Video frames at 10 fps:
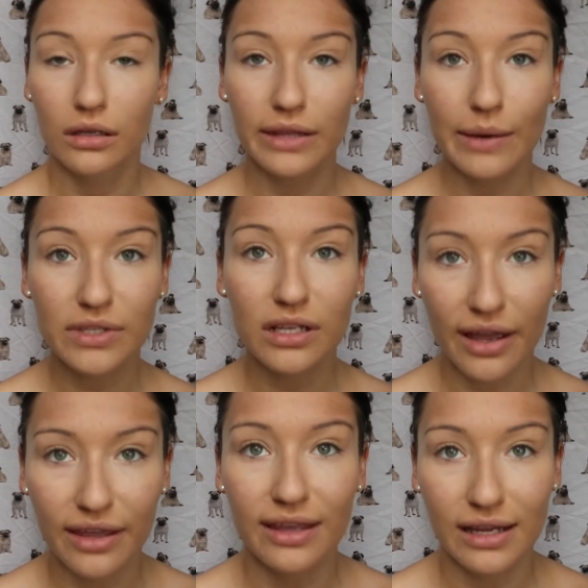There was
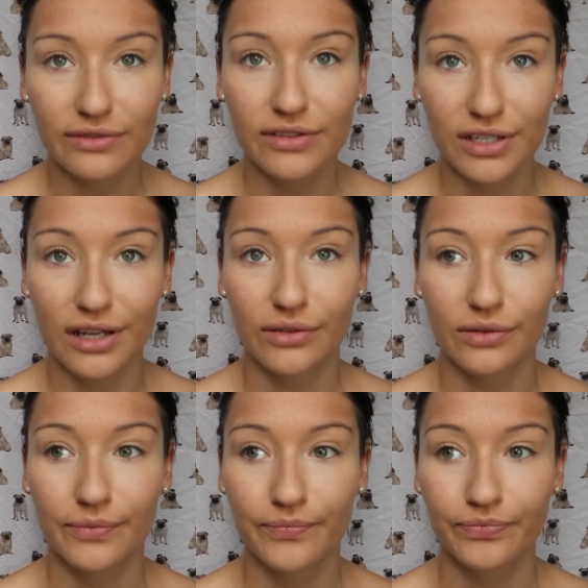light at the end of the
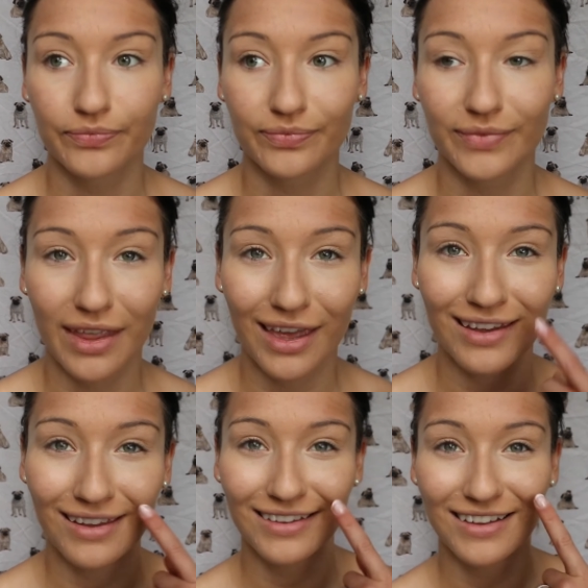tunnel.
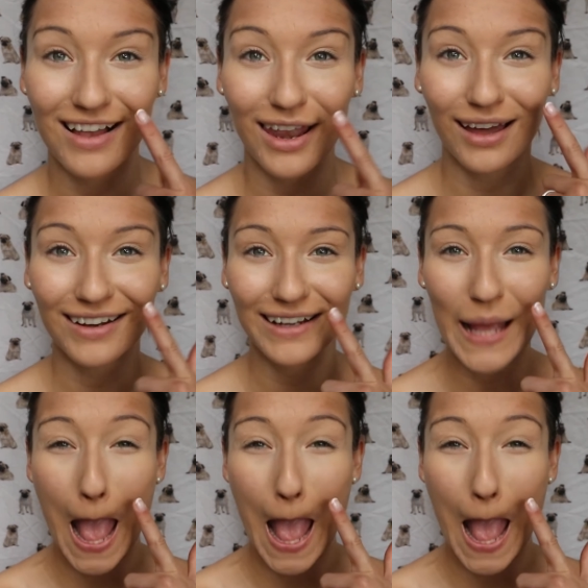Get it? Light.